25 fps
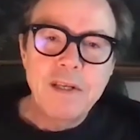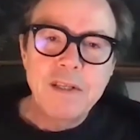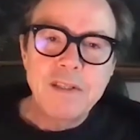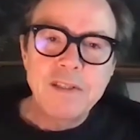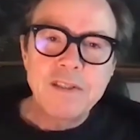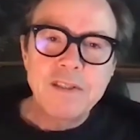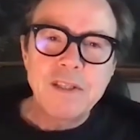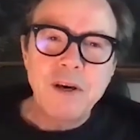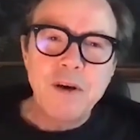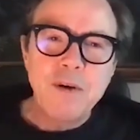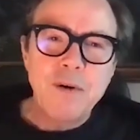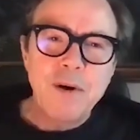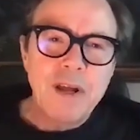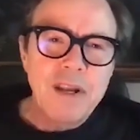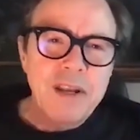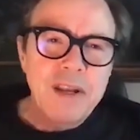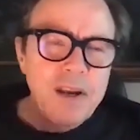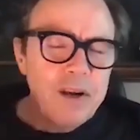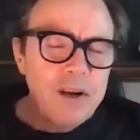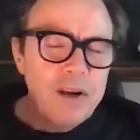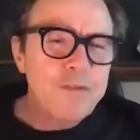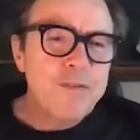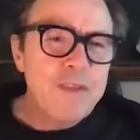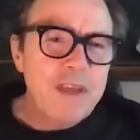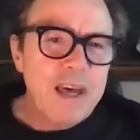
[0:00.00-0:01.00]
So I don't
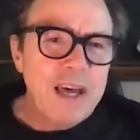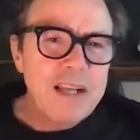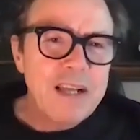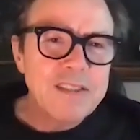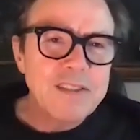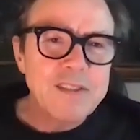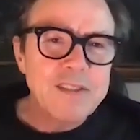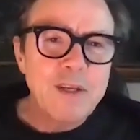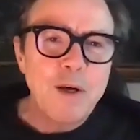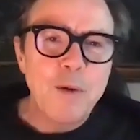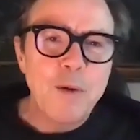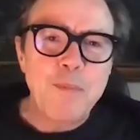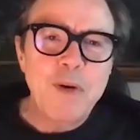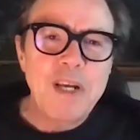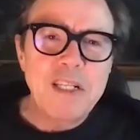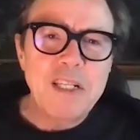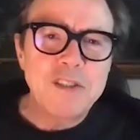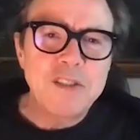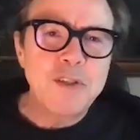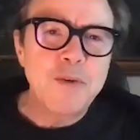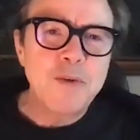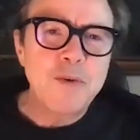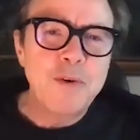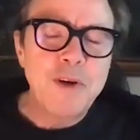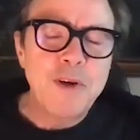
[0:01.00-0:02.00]
know if that's a bit
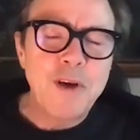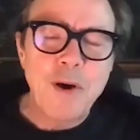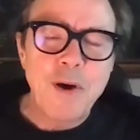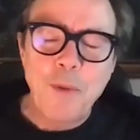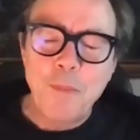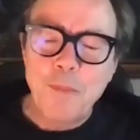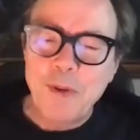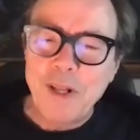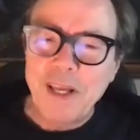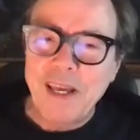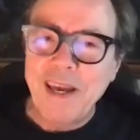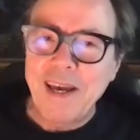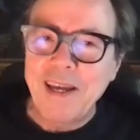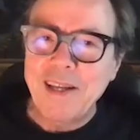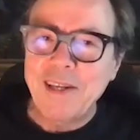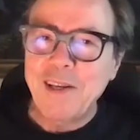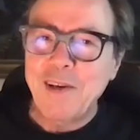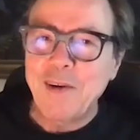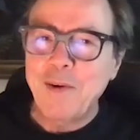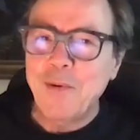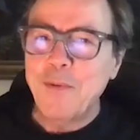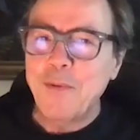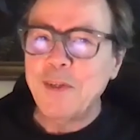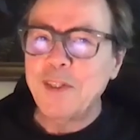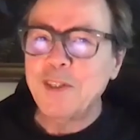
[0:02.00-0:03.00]
too
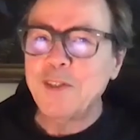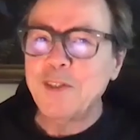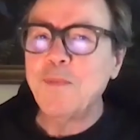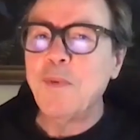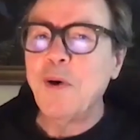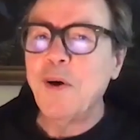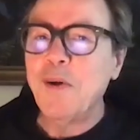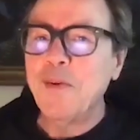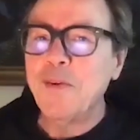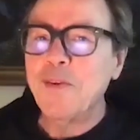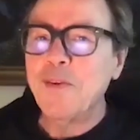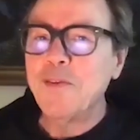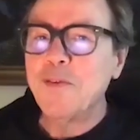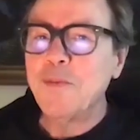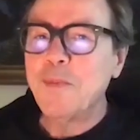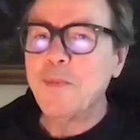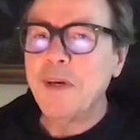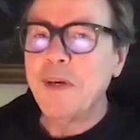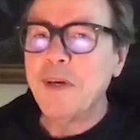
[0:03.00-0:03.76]
complicated a response.